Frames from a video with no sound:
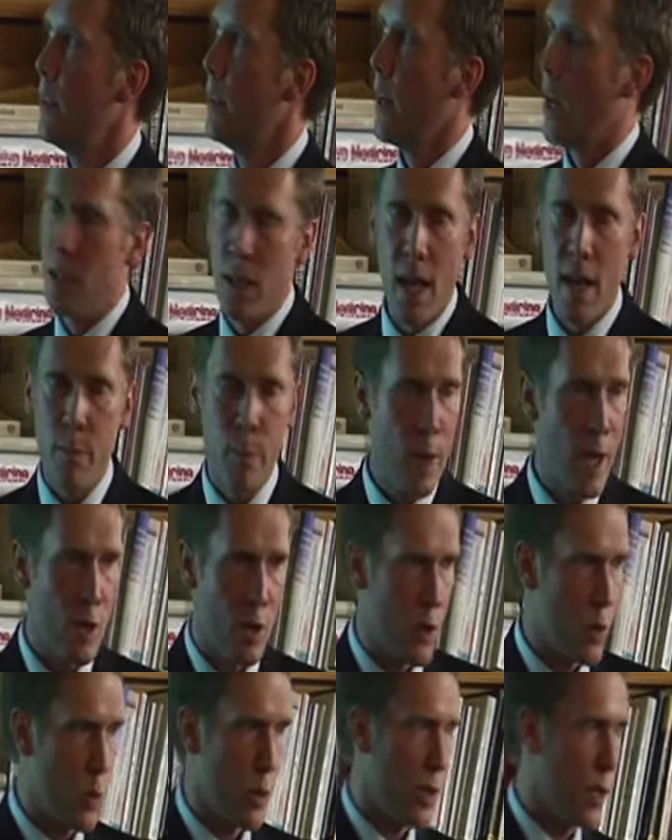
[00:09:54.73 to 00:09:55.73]
A lot of
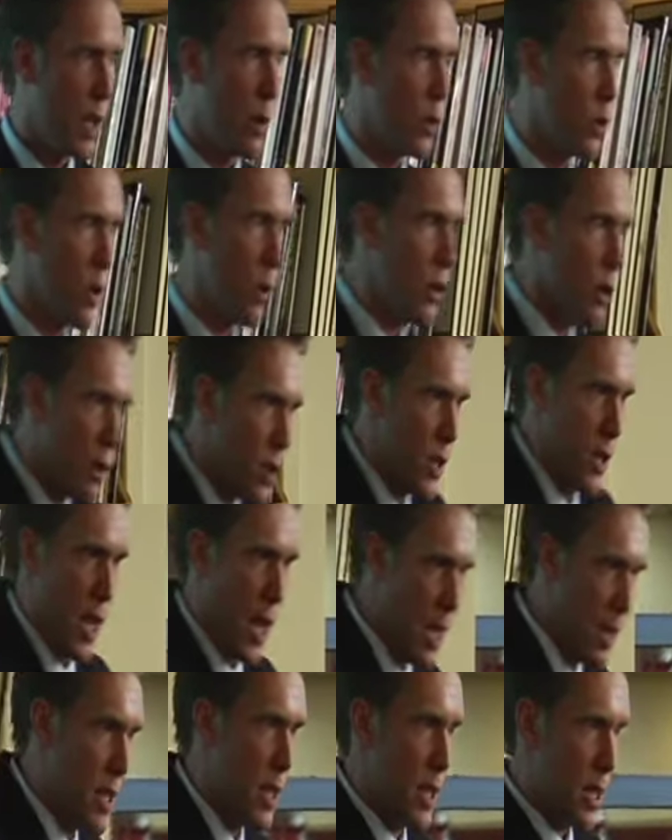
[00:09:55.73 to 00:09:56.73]
patients will say, so you're just
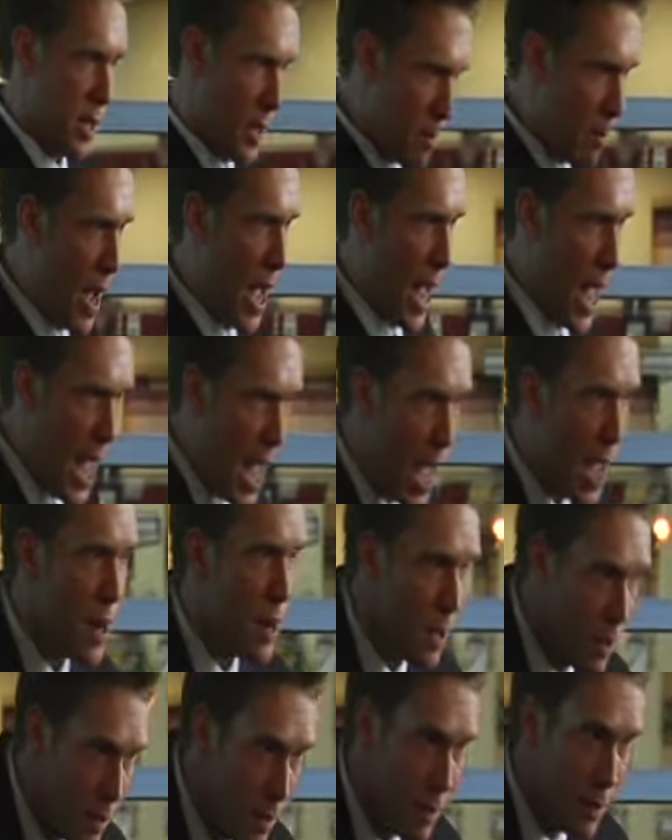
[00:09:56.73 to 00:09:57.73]
saying this is in my head?
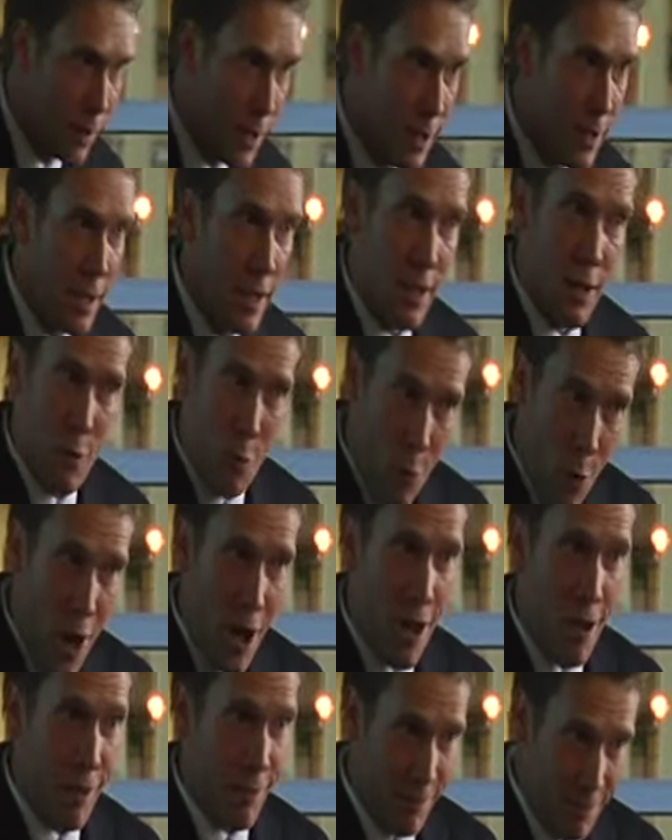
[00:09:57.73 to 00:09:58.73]

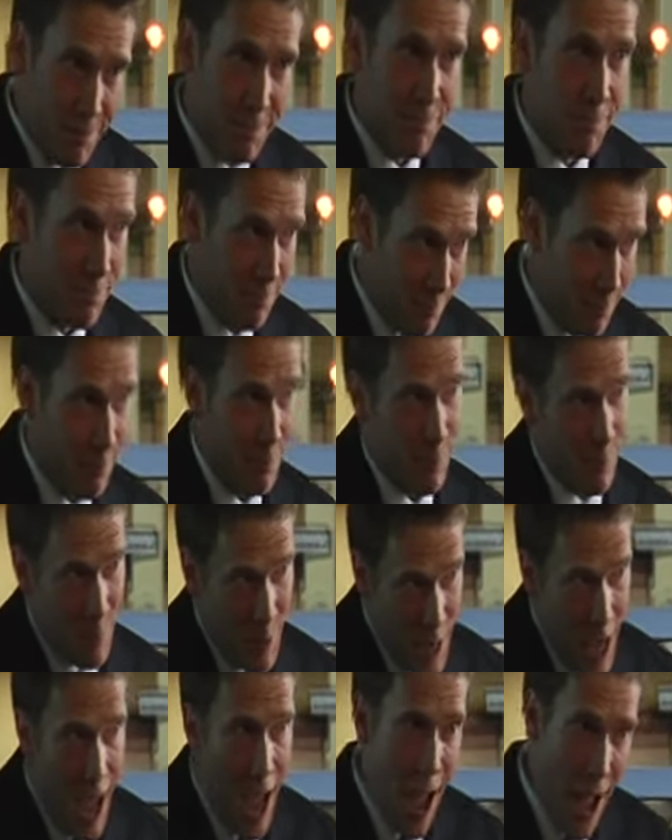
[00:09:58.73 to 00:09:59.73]
Well,
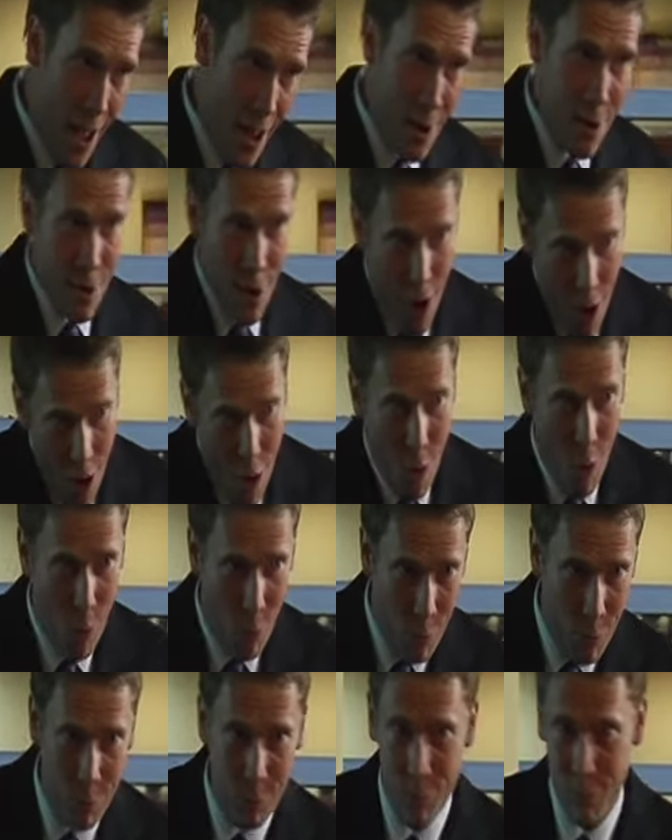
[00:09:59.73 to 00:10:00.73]
yeah and
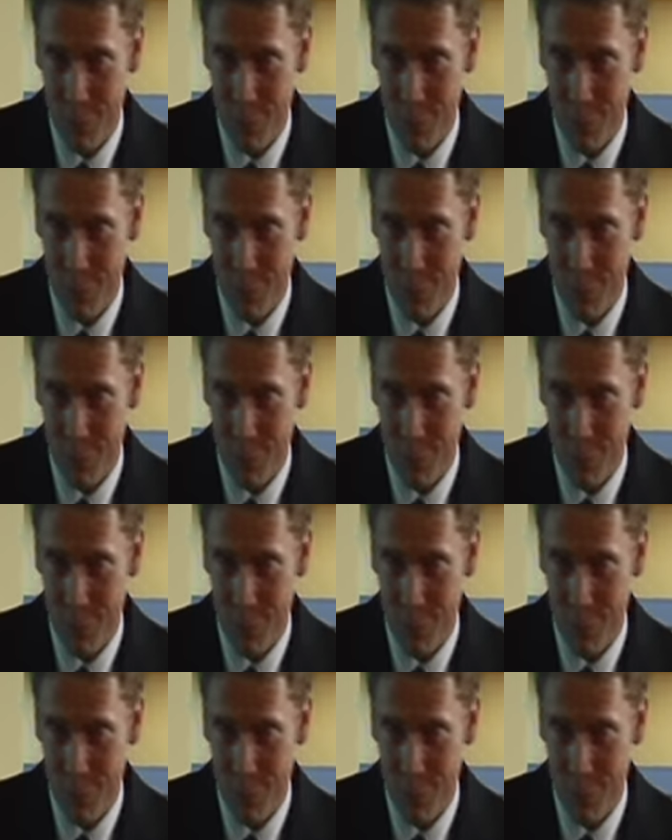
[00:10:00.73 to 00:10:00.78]
no.